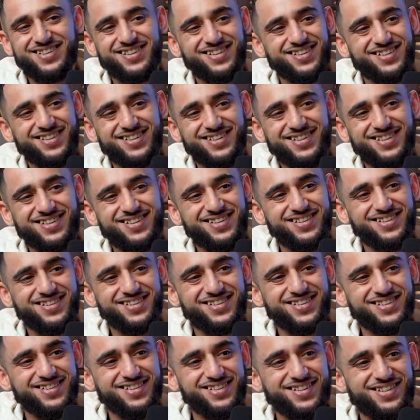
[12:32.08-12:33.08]
Okay.
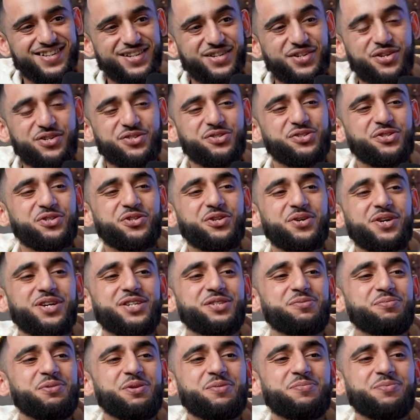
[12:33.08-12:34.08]
Because you know it
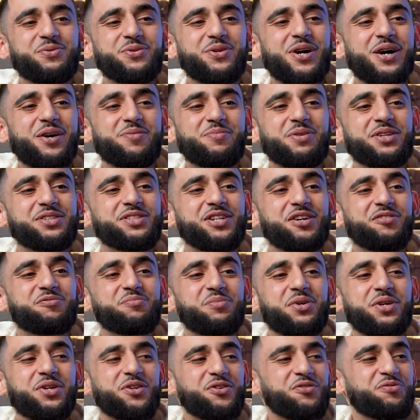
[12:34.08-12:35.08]
is, people know how much I've
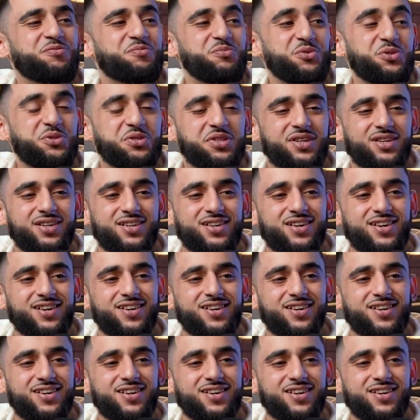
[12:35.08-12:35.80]
made off music,